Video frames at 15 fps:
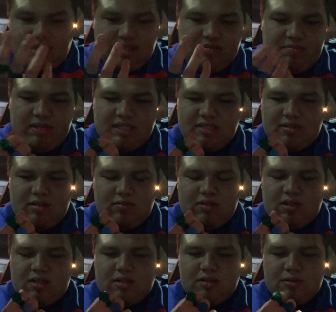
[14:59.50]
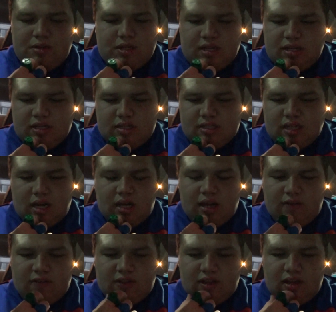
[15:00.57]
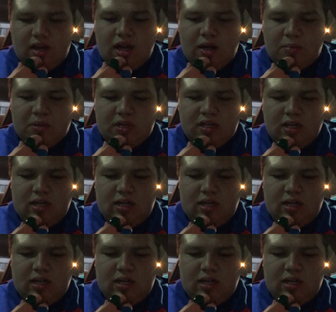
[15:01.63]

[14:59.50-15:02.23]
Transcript: It's basically what they're doing and setting everything up, and